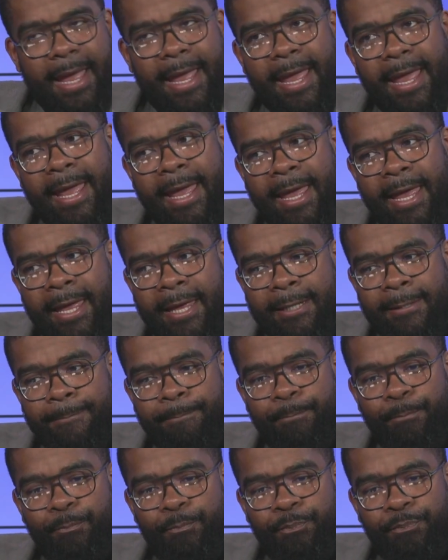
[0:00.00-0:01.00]

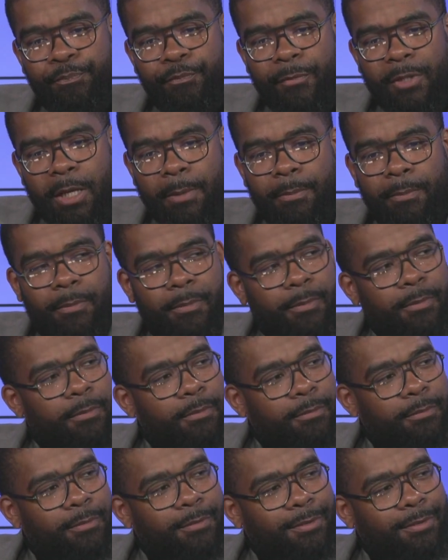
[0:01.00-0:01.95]
and terrible,